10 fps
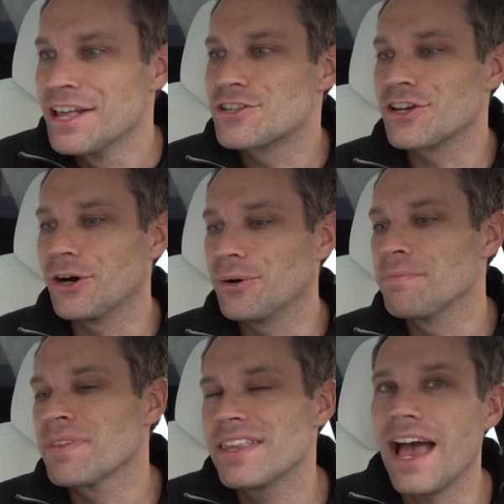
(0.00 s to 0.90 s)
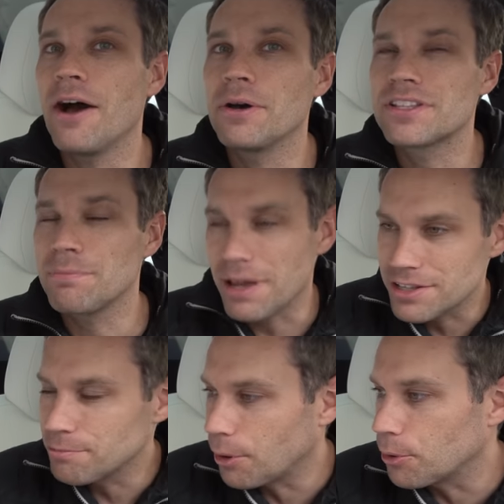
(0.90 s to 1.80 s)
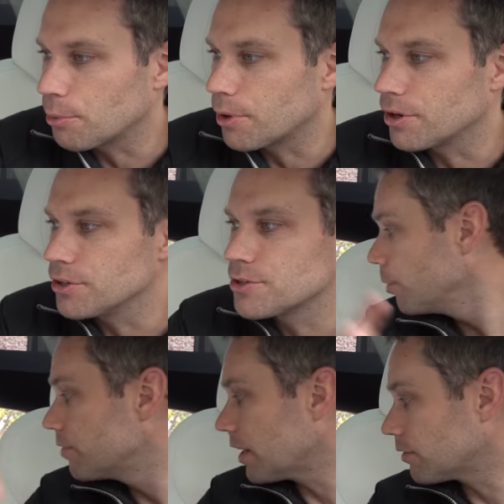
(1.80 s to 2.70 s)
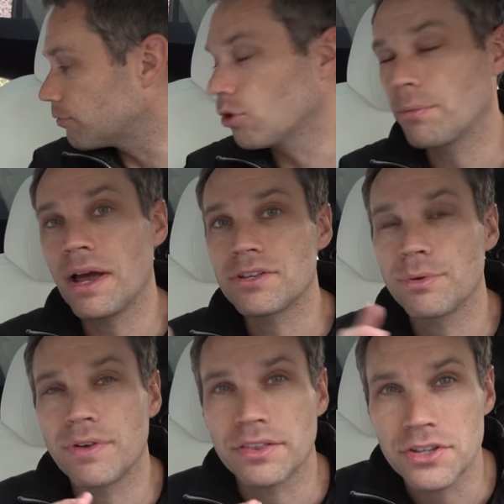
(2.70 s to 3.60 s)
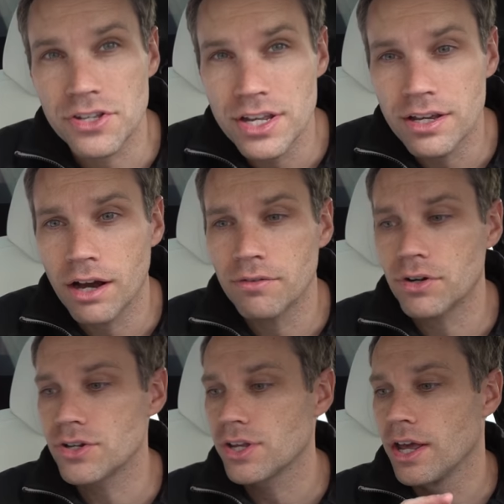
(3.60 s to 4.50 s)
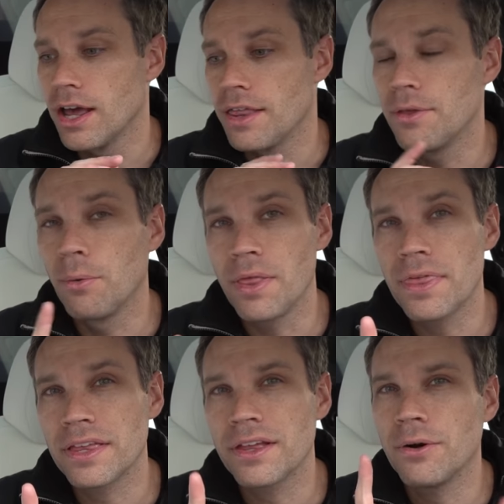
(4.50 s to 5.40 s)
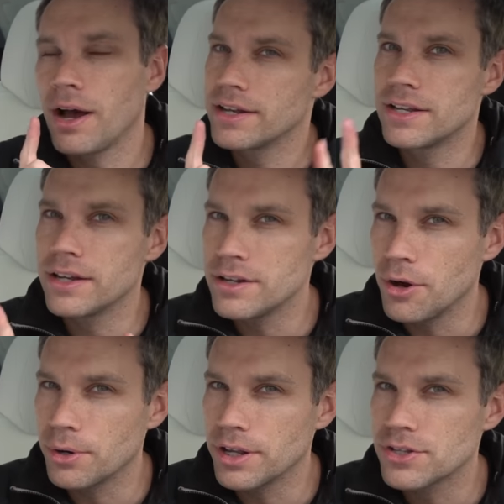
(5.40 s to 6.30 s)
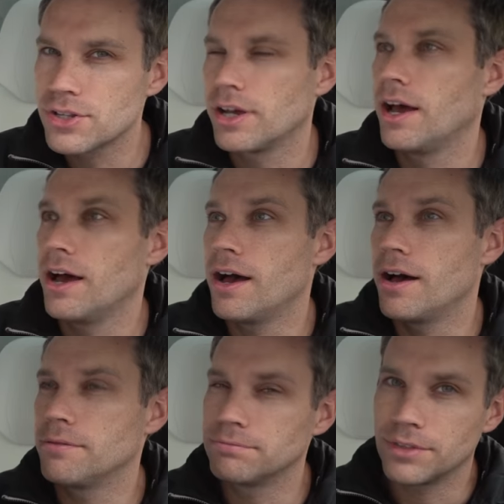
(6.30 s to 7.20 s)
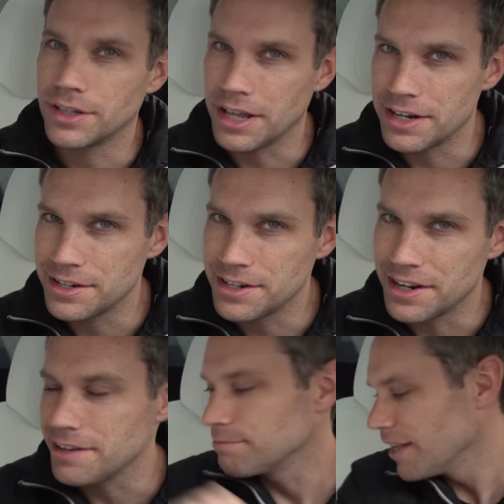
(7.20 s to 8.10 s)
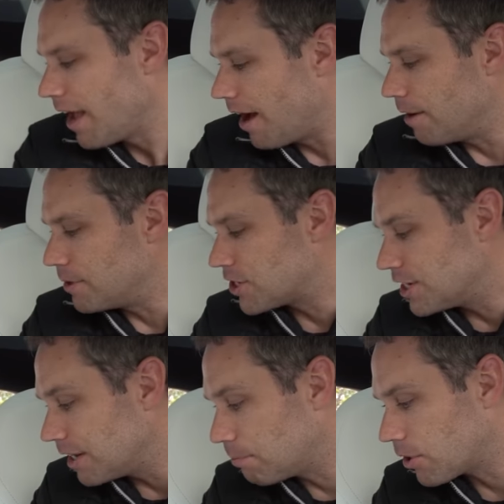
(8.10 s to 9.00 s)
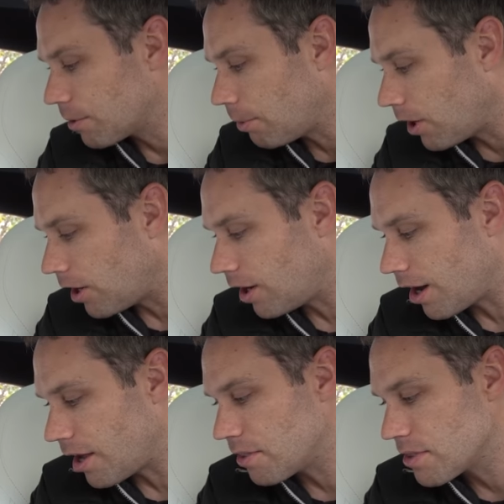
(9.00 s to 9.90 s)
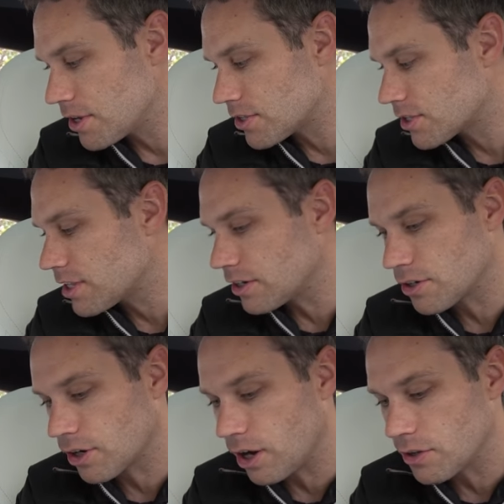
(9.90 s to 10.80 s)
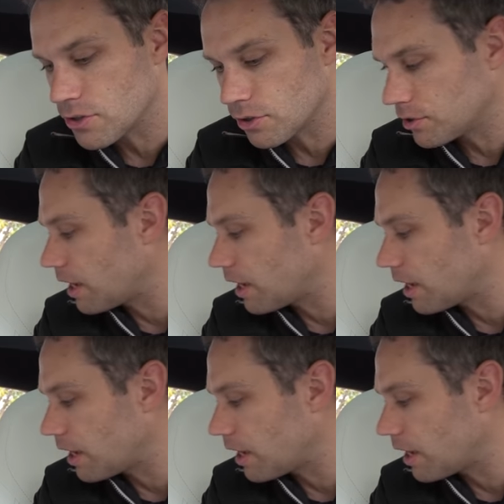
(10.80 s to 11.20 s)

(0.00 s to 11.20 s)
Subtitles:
So now it's the best of both worlds. We've got the floor mats, we've got the seat covers. The one thing though I did notice, Layden did it. She did put her paw on this center console.